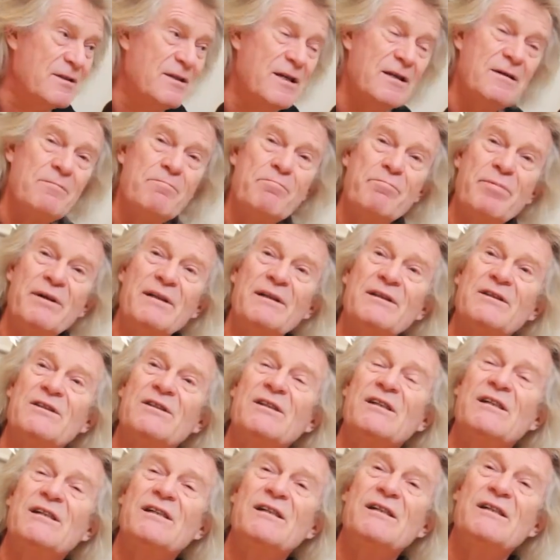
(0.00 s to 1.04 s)
didn't build
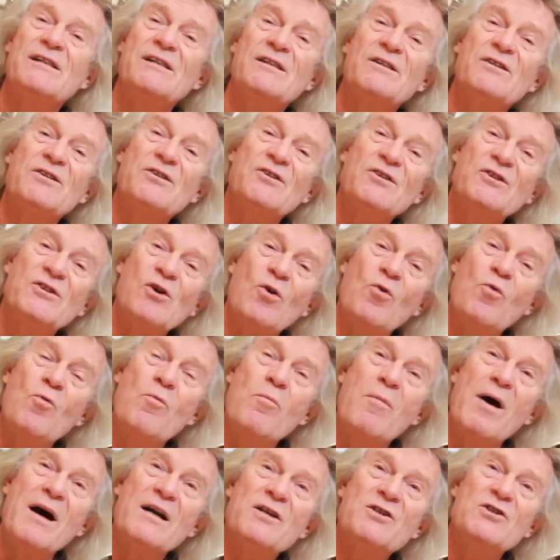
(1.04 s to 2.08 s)
so
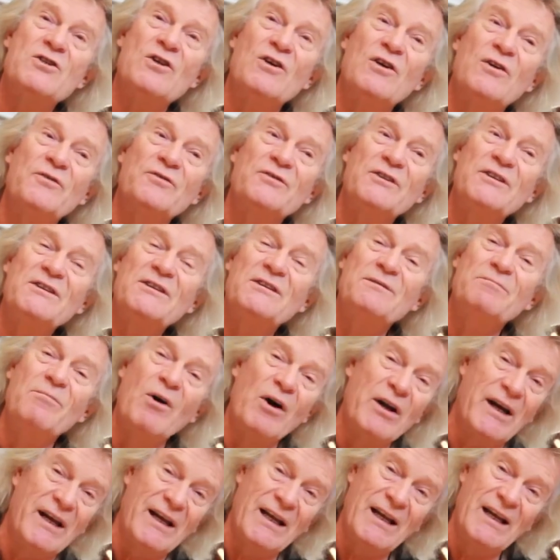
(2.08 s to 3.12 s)
much of this
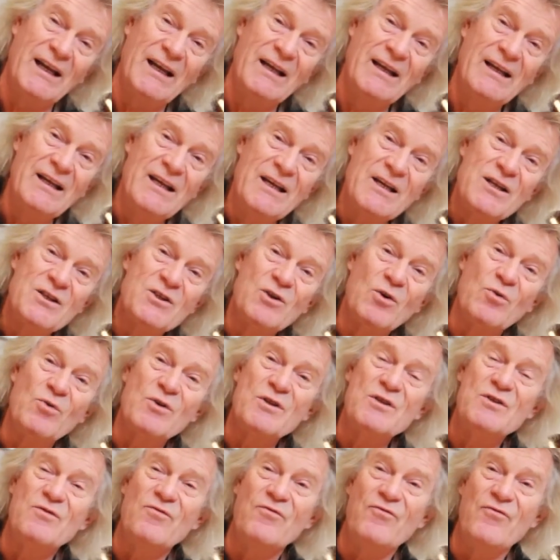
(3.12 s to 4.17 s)
model, so
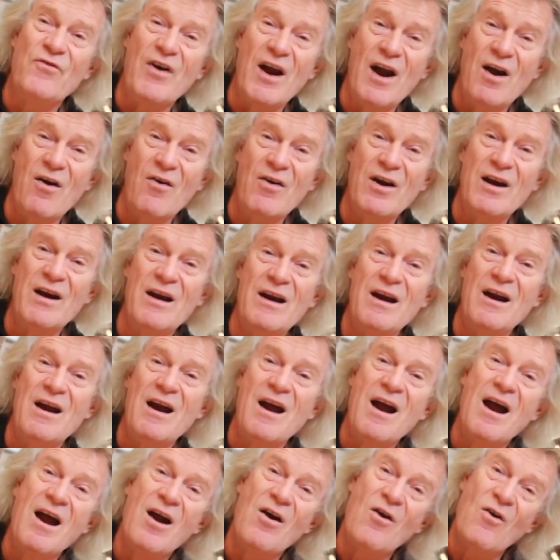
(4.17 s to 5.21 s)
it's very
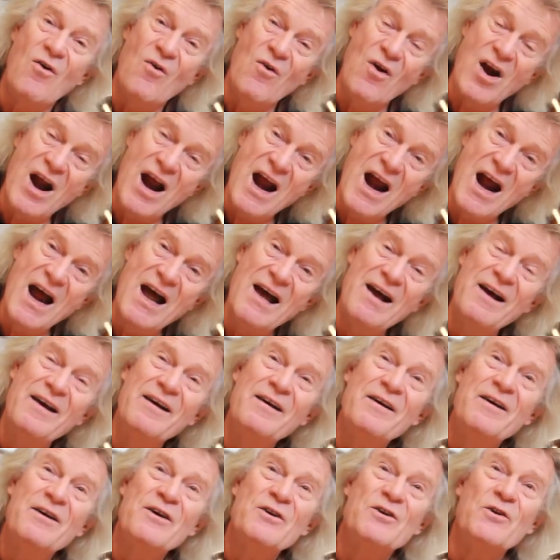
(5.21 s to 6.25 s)
rare
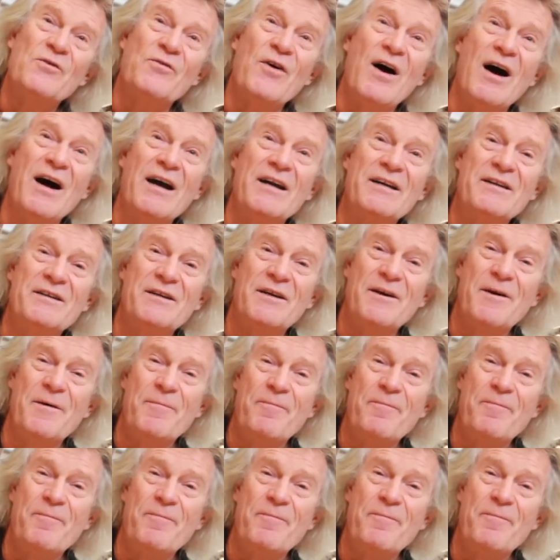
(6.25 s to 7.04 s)
to find.